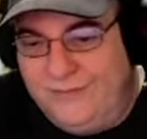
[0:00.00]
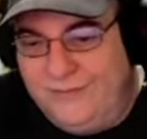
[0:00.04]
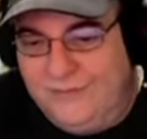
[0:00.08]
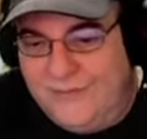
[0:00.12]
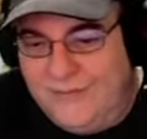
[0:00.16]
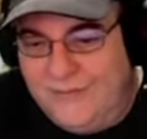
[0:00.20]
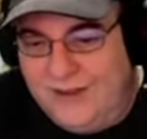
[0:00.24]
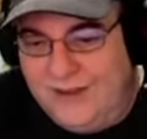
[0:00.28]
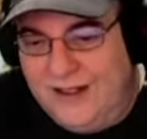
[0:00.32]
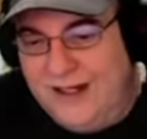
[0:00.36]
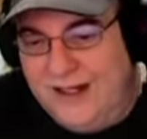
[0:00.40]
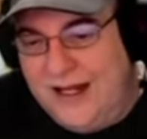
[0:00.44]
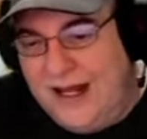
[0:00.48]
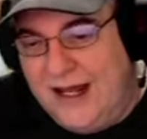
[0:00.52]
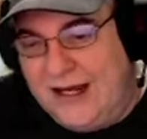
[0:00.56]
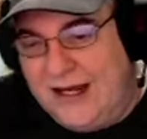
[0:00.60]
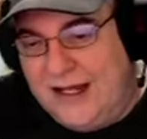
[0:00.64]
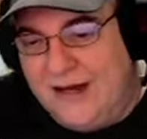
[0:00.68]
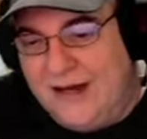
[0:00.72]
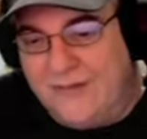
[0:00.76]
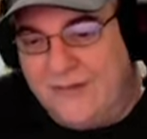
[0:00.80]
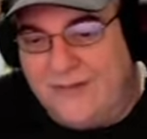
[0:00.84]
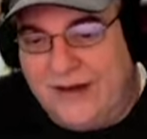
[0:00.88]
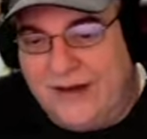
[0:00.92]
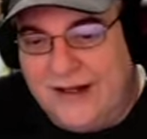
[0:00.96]
in any
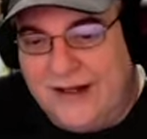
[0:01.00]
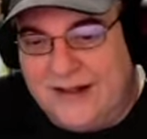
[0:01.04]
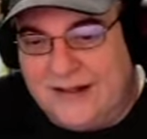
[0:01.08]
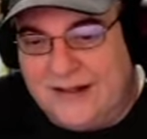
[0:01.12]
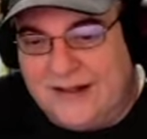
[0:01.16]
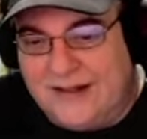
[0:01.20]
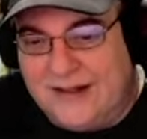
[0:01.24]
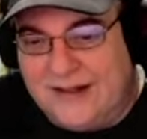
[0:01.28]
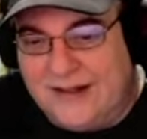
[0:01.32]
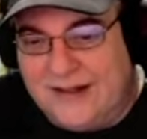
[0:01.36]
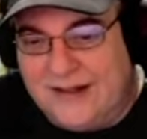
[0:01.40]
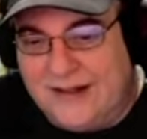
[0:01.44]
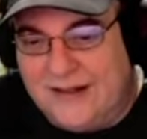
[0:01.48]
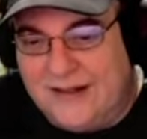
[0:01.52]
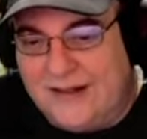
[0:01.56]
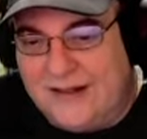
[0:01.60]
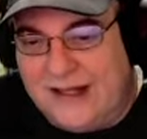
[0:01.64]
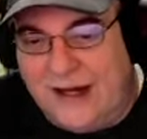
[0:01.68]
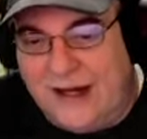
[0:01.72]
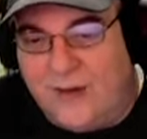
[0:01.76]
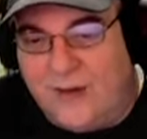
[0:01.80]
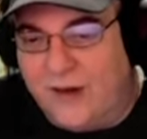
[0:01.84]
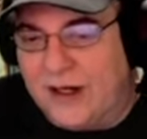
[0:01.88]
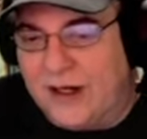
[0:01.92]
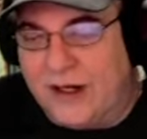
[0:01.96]
event, uh, they
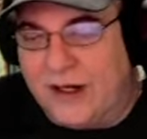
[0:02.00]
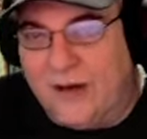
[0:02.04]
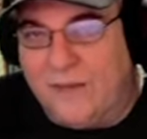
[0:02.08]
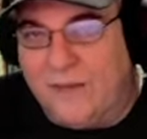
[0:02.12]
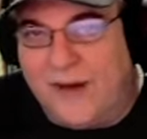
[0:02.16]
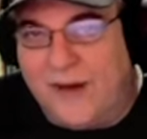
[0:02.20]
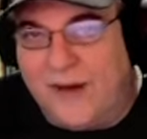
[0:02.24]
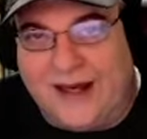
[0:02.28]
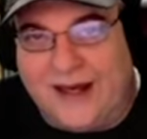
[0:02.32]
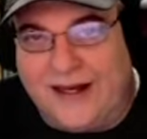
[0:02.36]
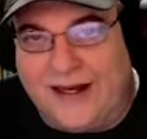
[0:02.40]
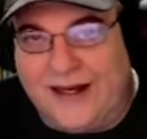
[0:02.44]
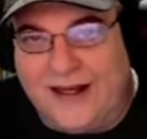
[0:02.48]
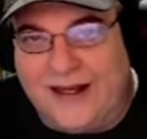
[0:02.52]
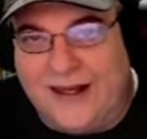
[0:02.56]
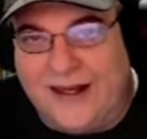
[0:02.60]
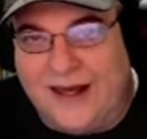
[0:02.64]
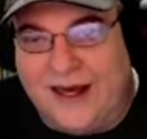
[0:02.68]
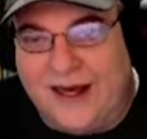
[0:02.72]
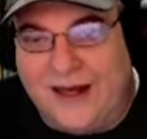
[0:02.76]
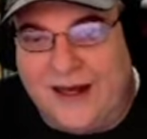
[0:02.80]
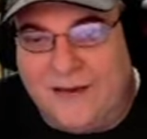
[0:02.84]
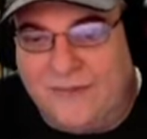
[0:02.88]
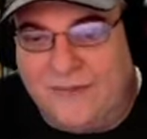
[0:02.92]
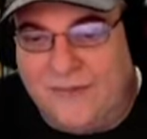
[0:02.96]
don't want to go back into the
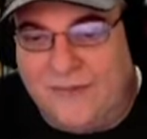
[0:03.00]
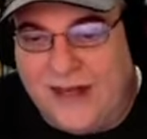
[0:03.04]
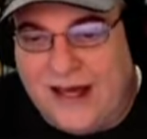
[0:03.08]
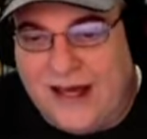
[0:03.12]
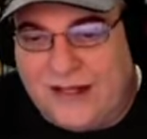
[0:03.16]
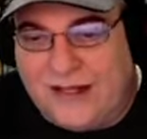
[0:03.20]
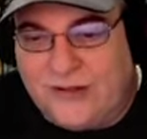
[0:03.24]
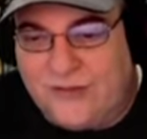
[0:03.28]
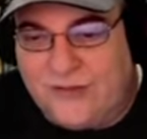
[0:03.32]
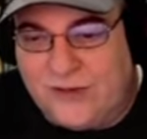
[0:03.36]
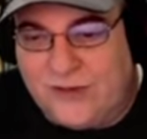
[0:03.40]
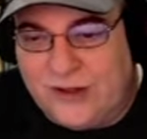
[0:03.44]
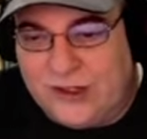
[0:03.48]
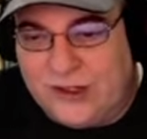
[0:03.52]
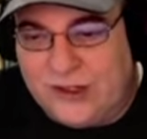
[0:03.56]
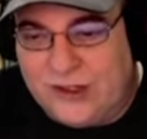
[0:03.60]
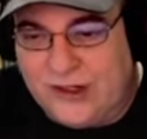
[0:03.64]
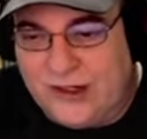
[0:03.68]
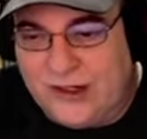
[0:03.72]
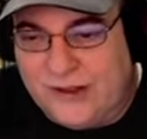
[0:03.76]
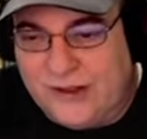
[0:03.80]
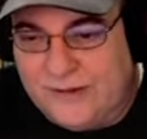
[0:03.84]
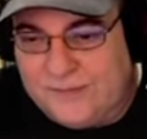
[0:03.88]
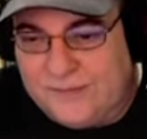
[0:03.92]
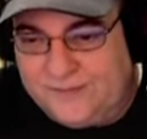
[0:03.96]
item. That's for sure.